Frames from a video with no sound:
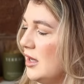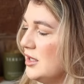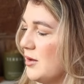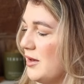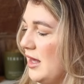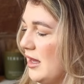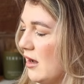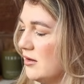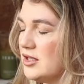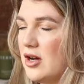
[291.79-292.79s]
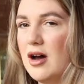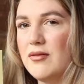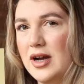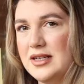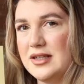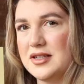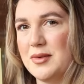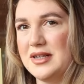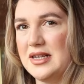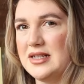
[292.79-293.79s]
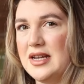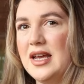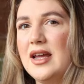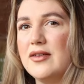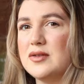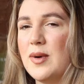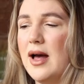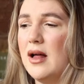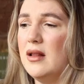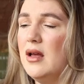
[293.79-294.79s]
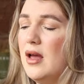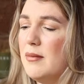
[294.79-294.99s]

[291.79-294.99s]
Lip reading: so I think I'll start writing some ideas in here as well,